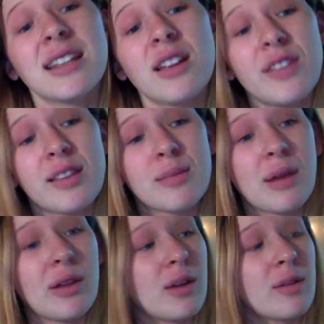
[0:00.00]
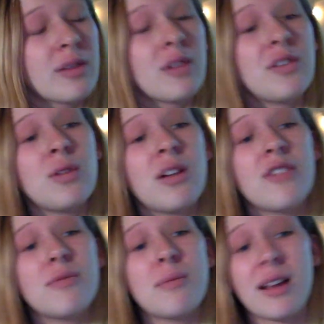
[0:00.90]
love the smell though. So if you love
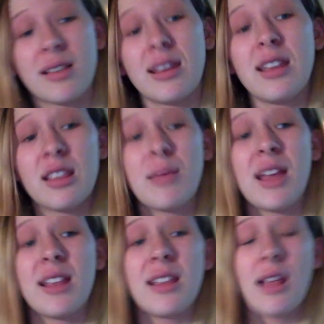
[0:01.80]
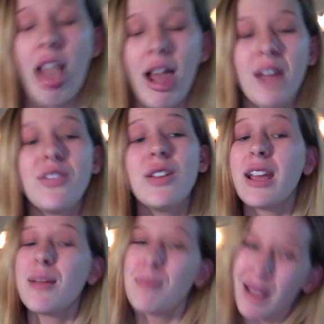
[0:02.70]
musky sm- uh, if you
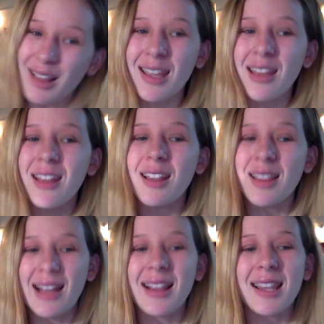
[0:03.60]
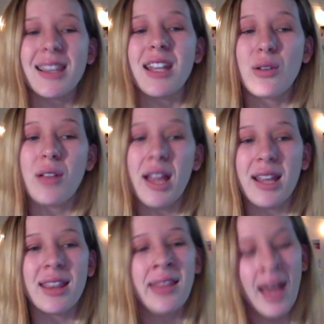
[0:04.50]
like musky scents, then you'll
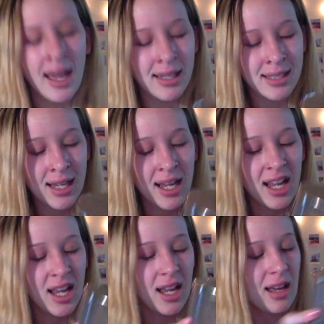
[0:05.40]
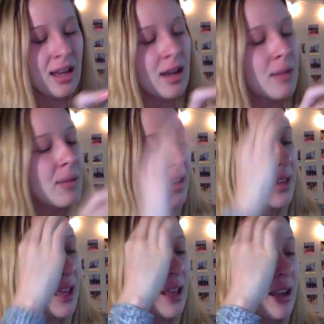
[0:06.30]
like that. Um, and
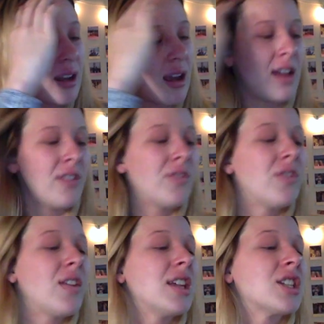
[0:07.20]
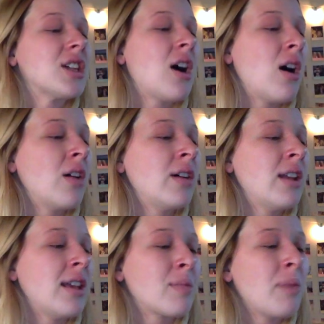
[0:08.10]
then I finished
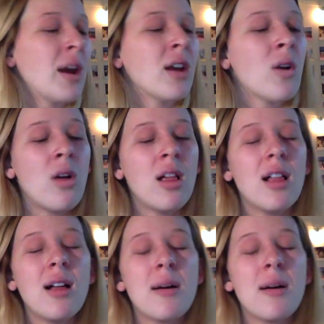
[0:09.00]
Holiday Sparkle.